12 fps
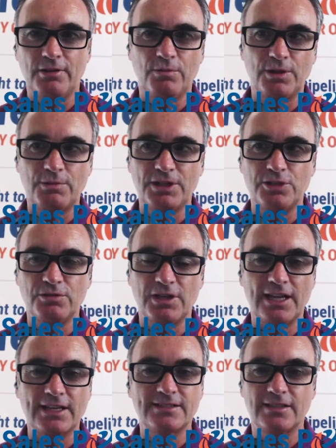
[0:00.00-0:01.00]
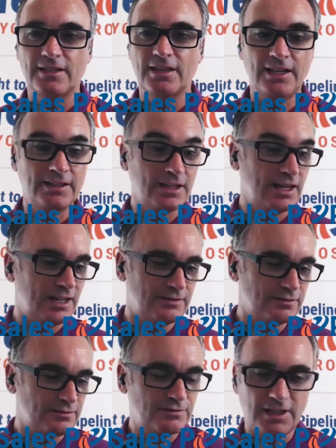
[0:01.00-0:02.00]
what do I do next? And
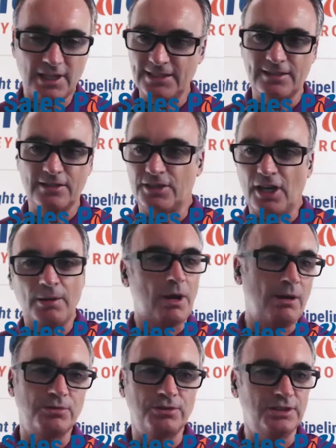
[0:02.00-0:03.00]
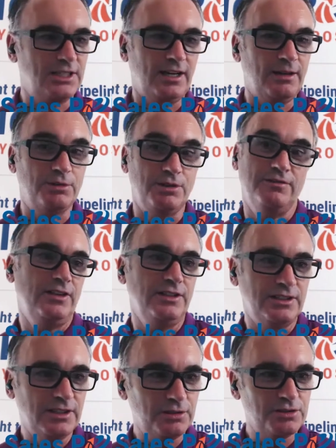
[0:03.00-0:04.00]
I thought, I'm going to
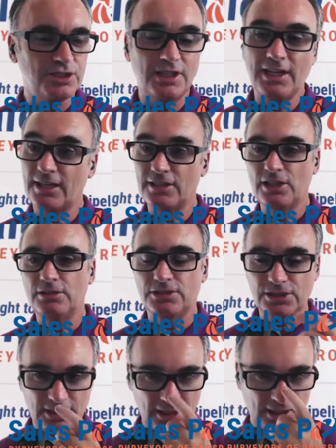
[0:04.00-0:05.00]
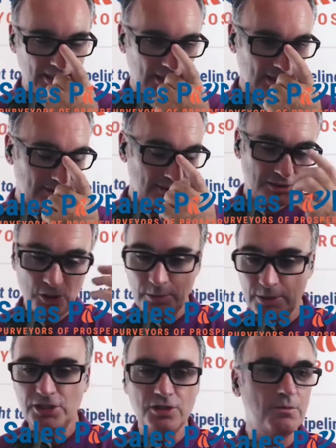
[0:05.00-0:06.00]
find a coach. And I had a coach, and
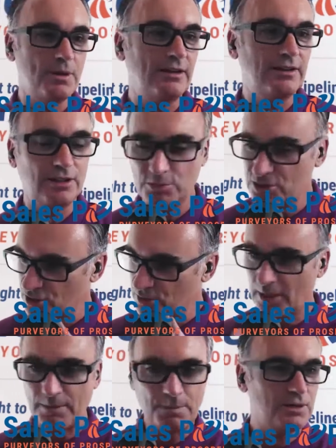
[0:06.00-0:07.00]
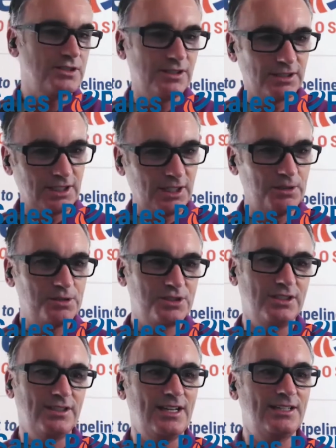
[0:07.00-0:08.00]
nobody knew about it. It was just my personal coach,
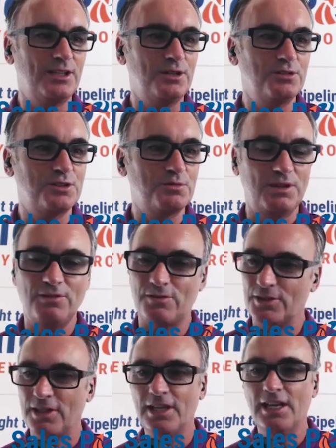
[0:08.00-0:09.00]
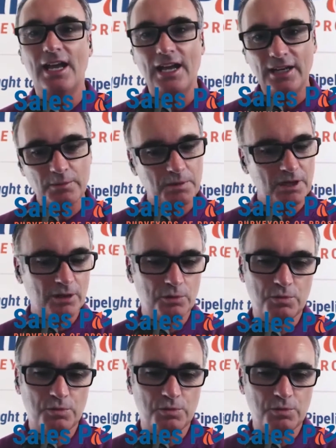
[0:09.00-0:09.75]
and they coached me and it had